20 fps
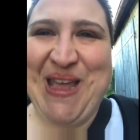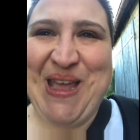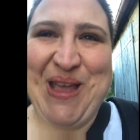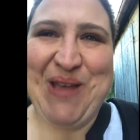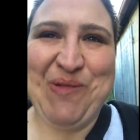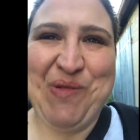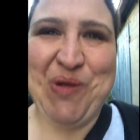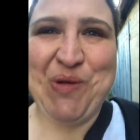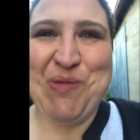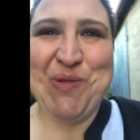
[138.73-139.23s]

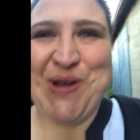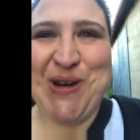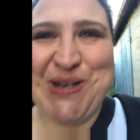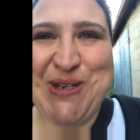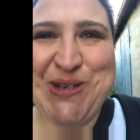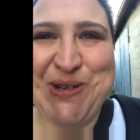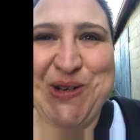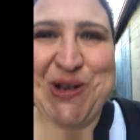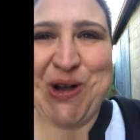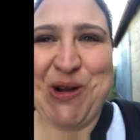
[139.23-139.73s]
If you want
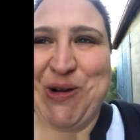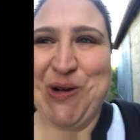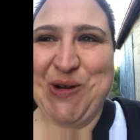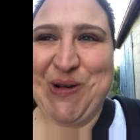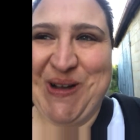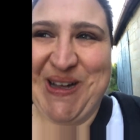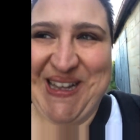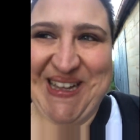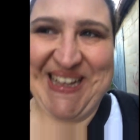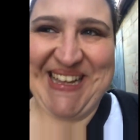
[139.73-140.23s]
to
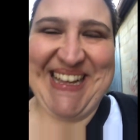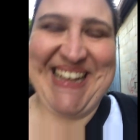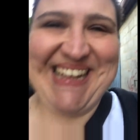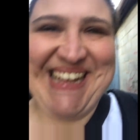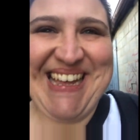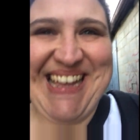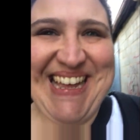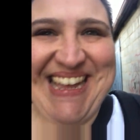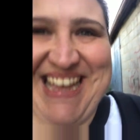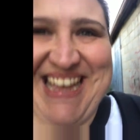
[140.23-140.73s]
go uh,
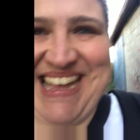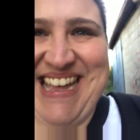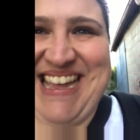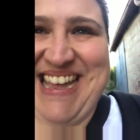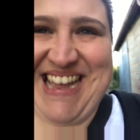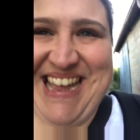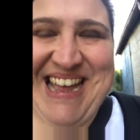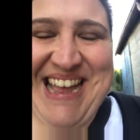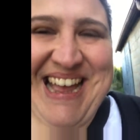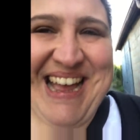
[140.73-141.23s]

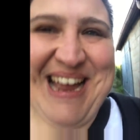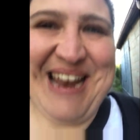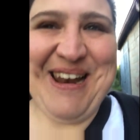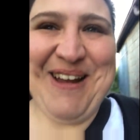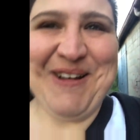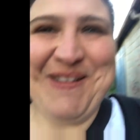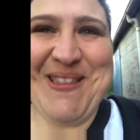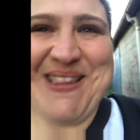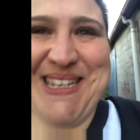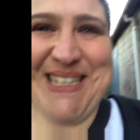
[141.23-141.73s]

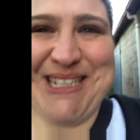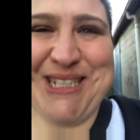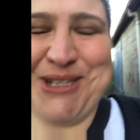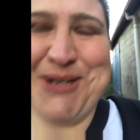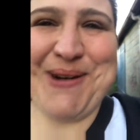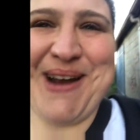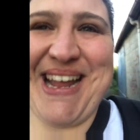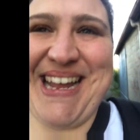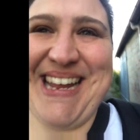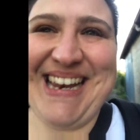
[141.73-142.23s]
along this
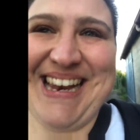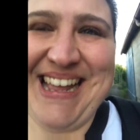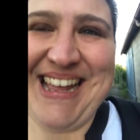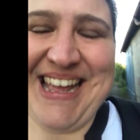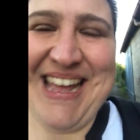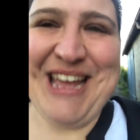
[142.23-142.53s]
trail,